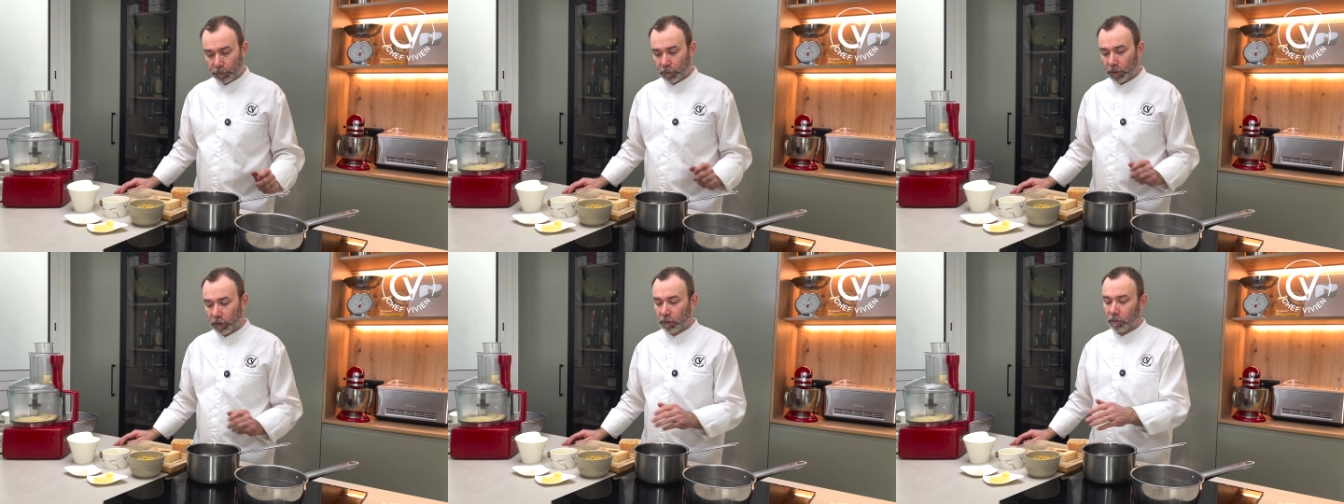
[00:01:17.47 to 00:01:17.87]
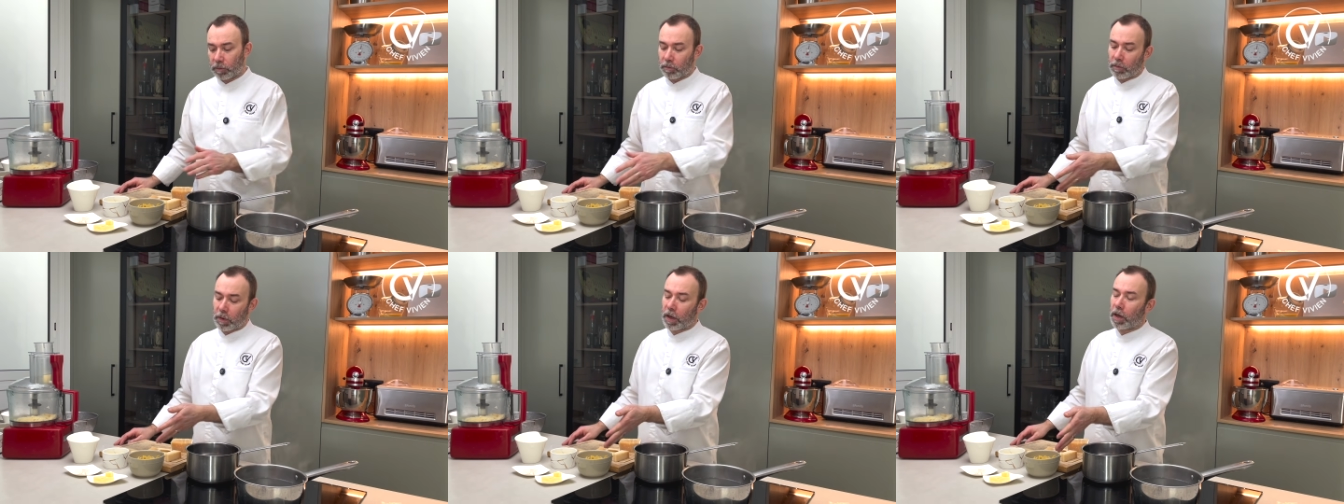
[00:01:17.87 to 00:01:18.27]
This
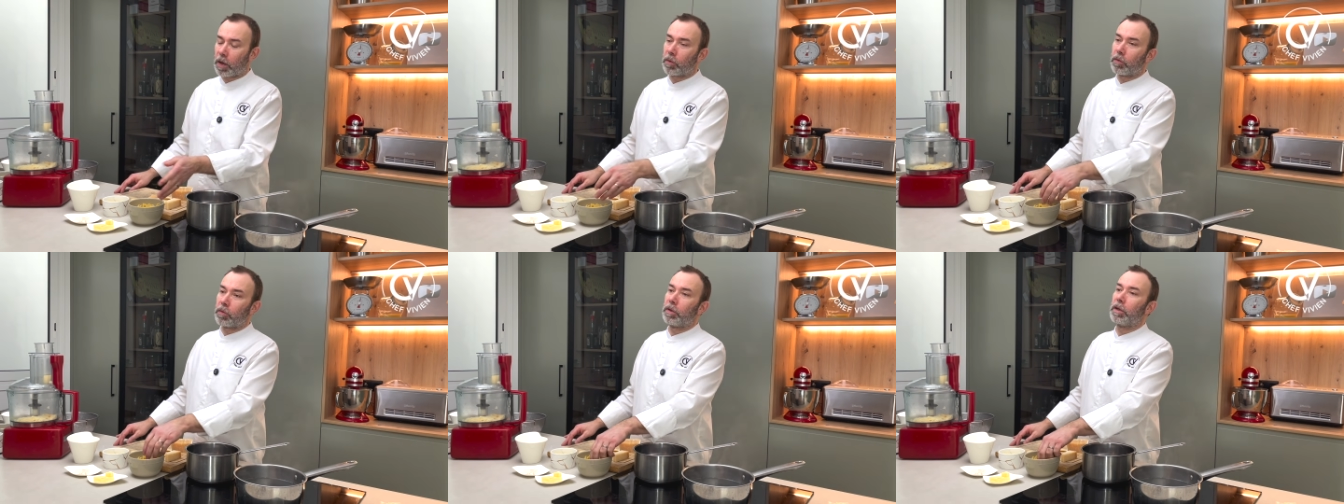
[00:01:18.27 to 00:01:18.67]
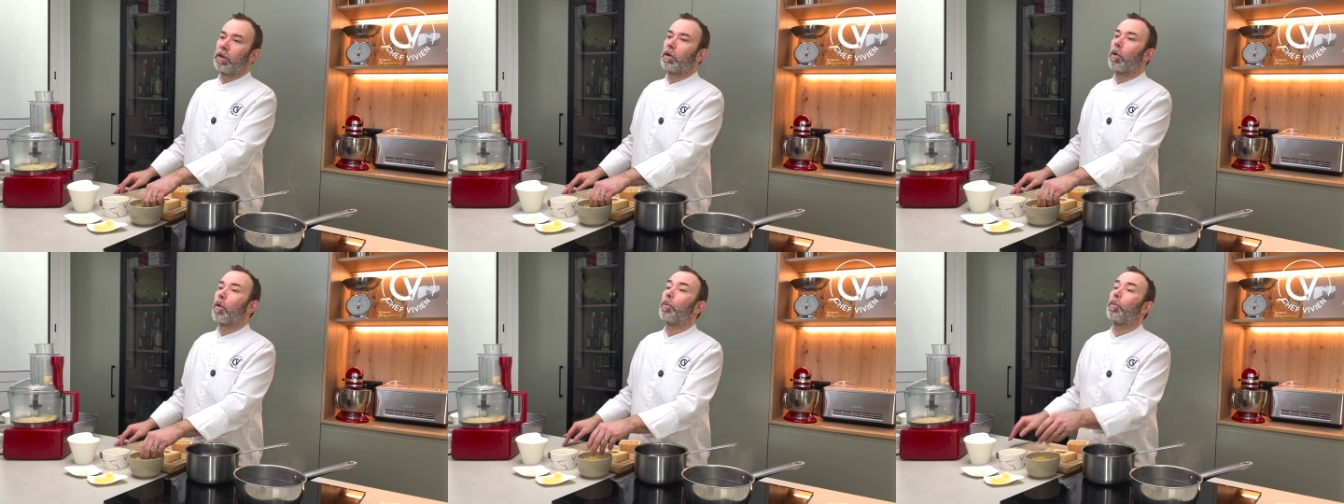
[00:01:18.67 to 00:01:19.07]

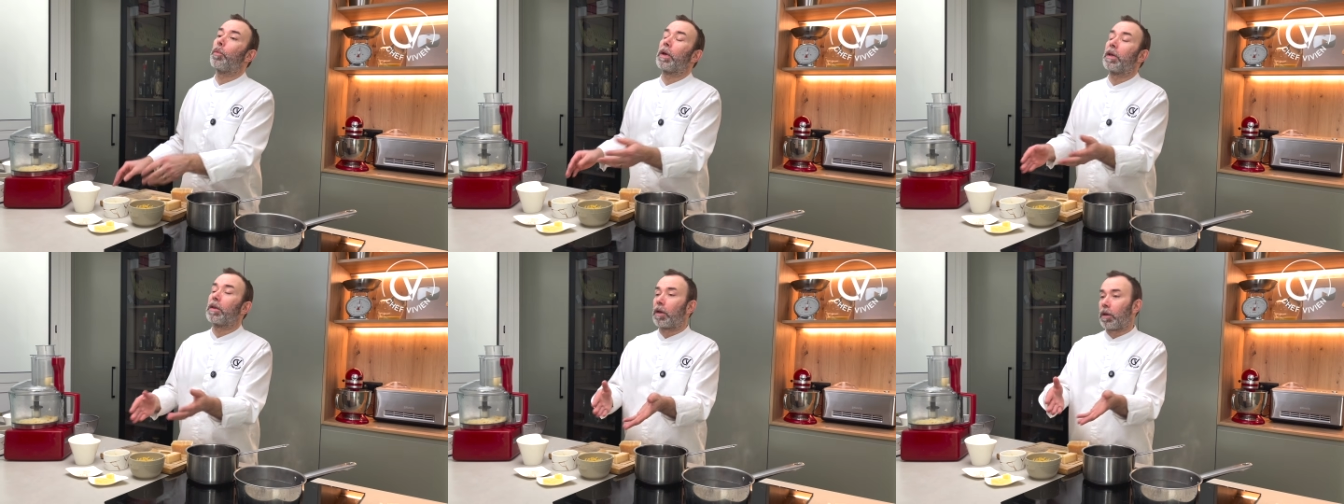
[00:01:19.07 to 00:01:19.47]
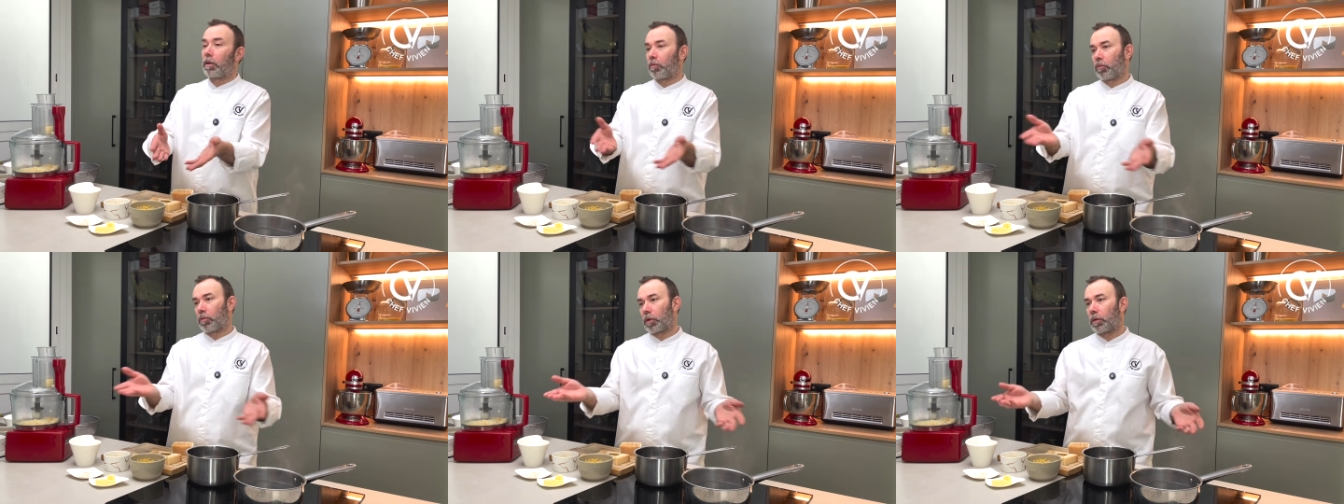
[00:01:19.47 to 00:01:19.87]
macaroni or penne
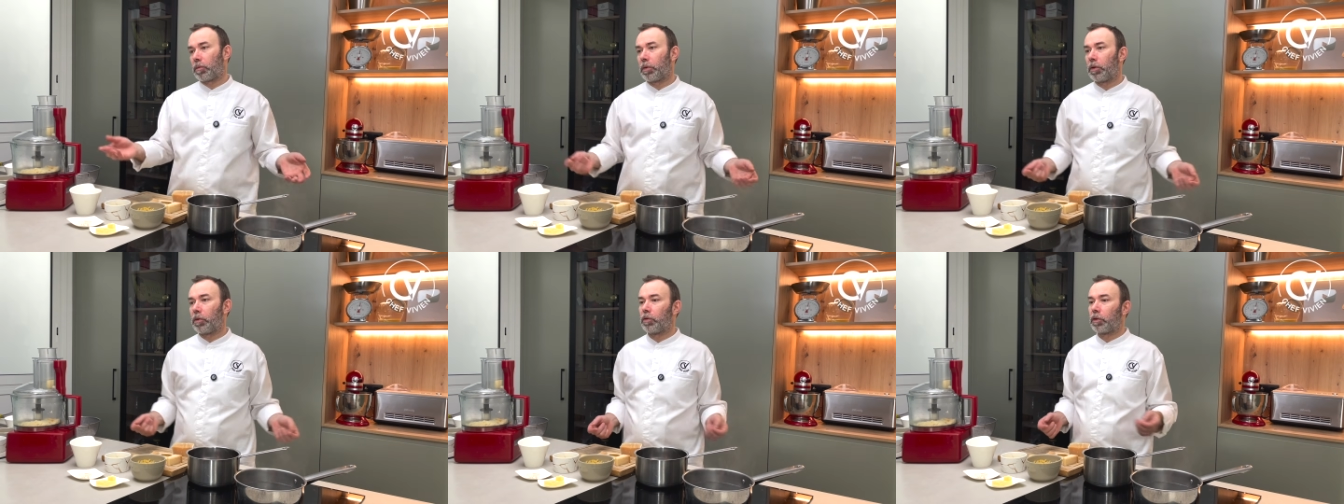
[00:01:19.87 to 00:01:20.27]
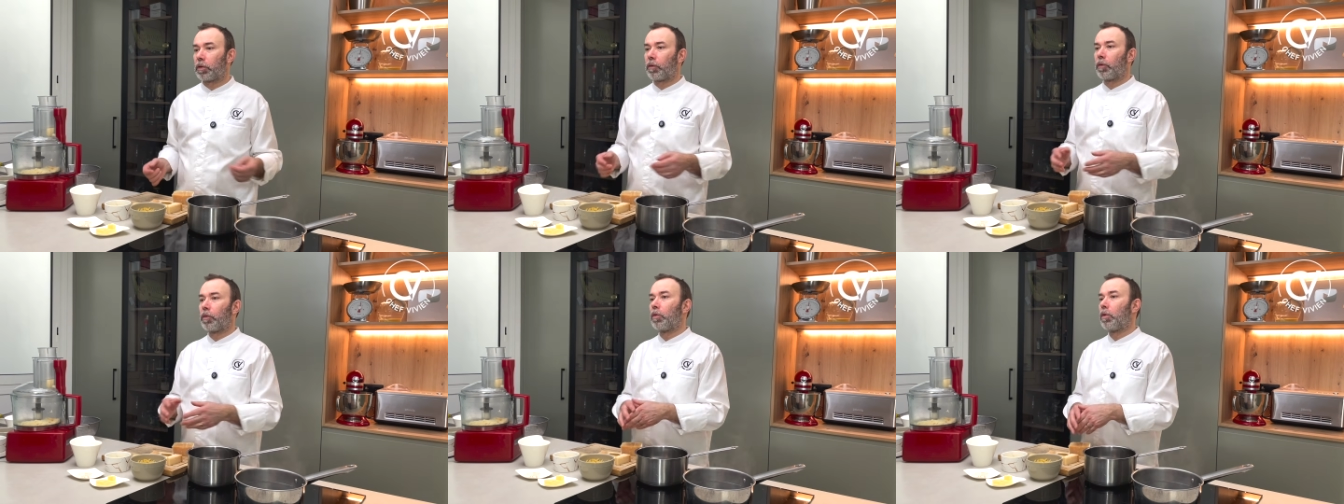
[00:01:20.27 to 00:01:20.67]
can be
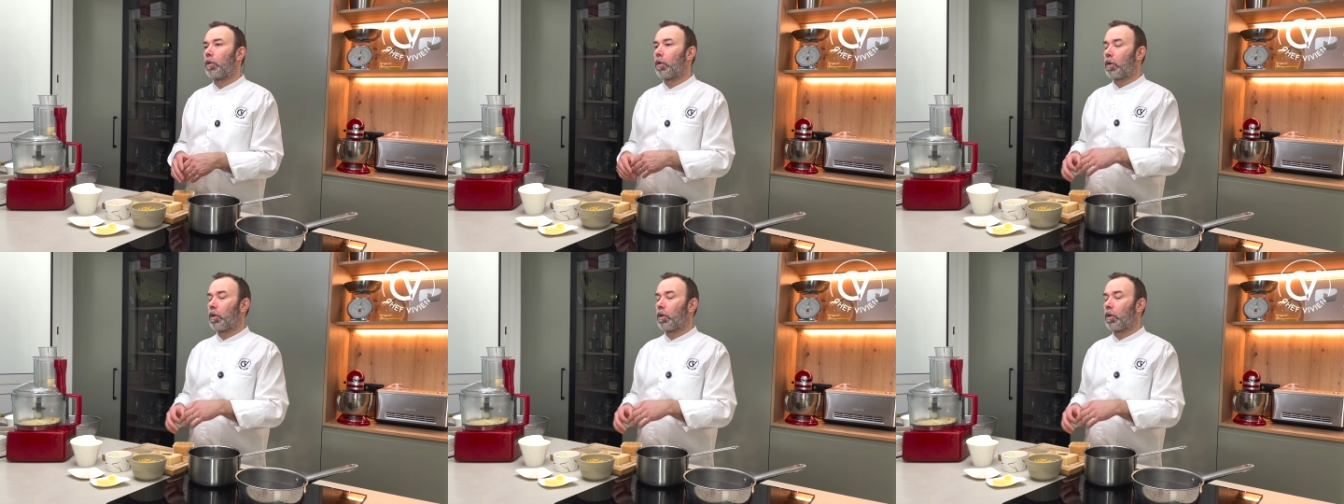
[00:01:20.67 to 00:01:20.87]
useful.